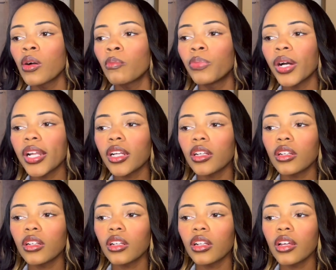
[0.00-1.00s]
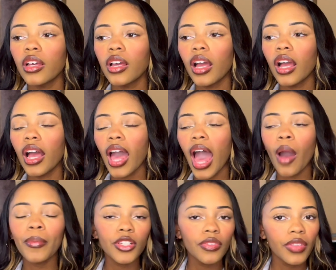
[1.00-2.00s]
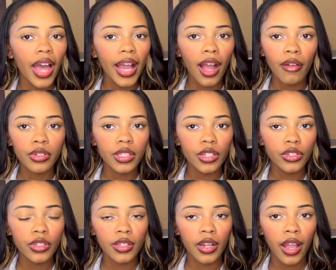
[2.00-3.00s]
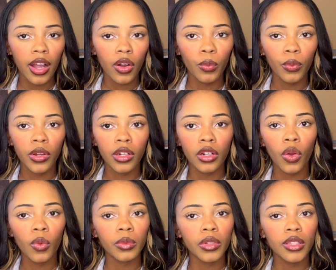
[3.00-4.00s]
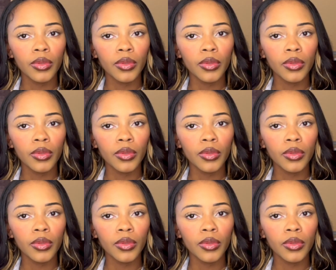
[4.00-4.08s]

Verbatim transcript: But how much of that conversation is going to help when no one really